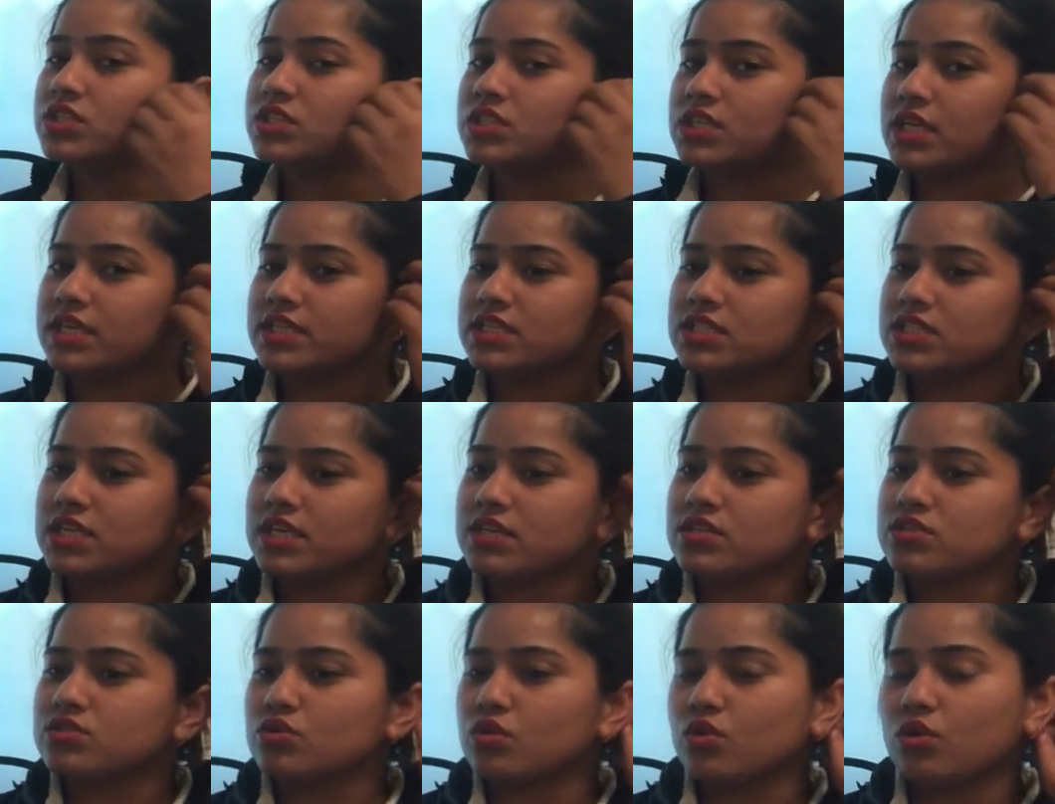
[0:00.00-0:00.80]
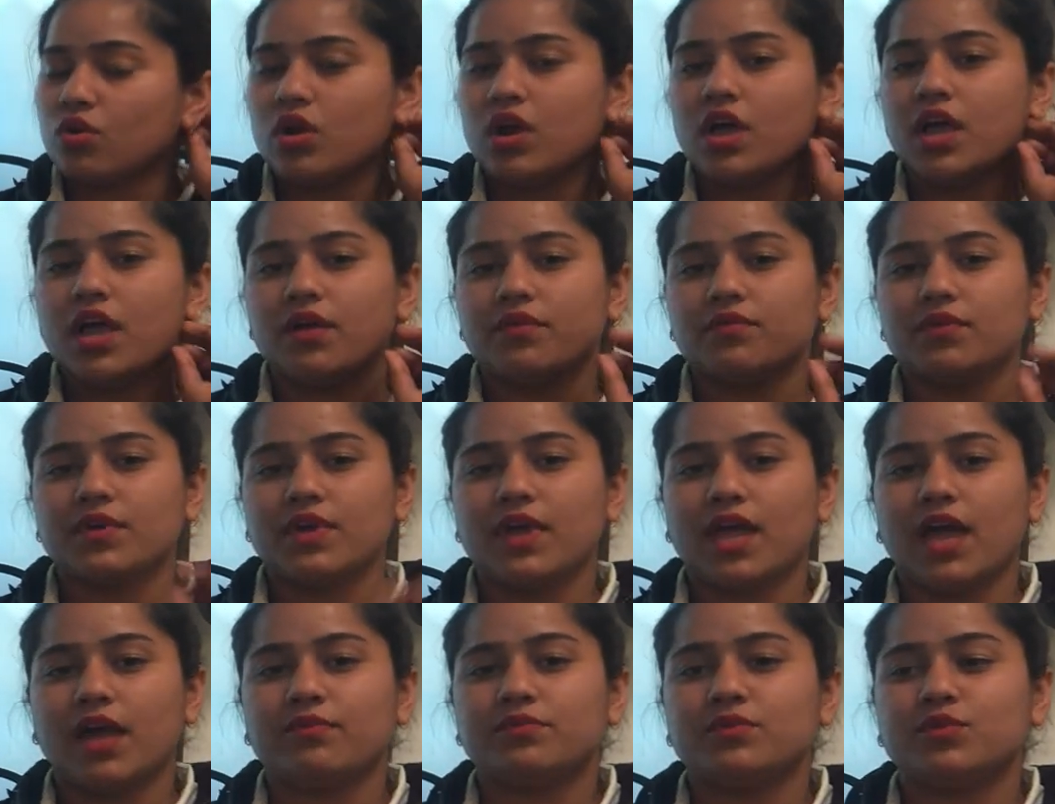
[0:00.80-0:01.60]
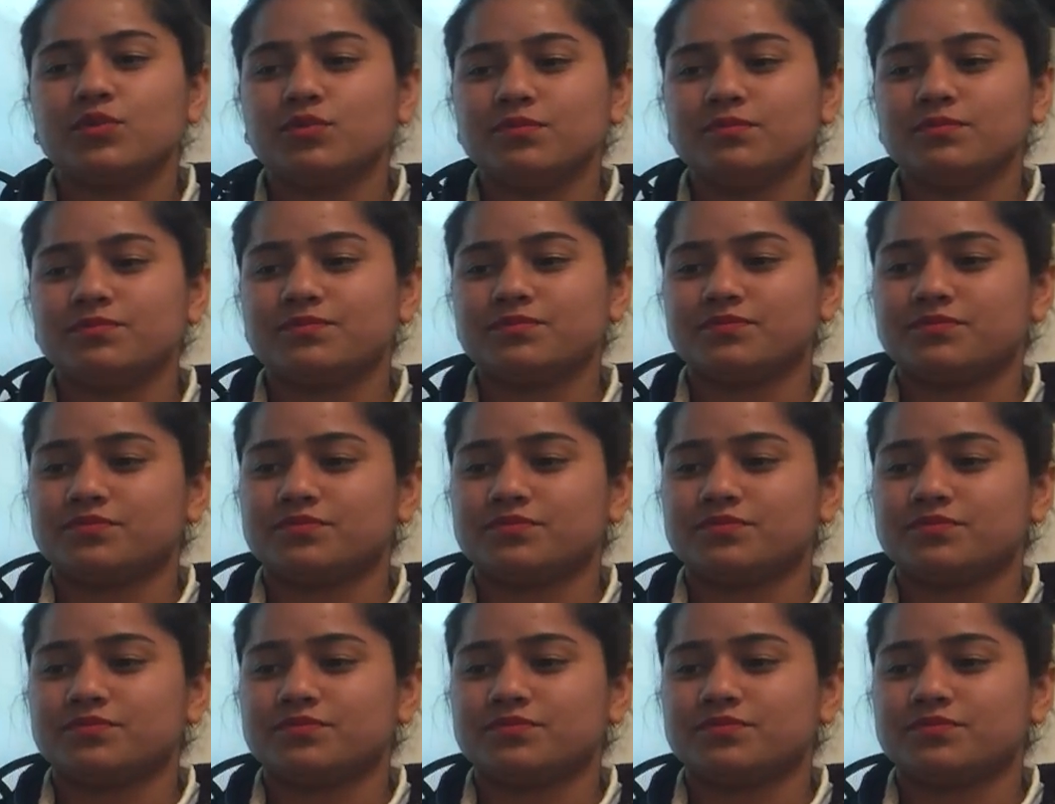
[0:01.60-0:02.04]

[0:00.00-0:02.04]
changing, so we have to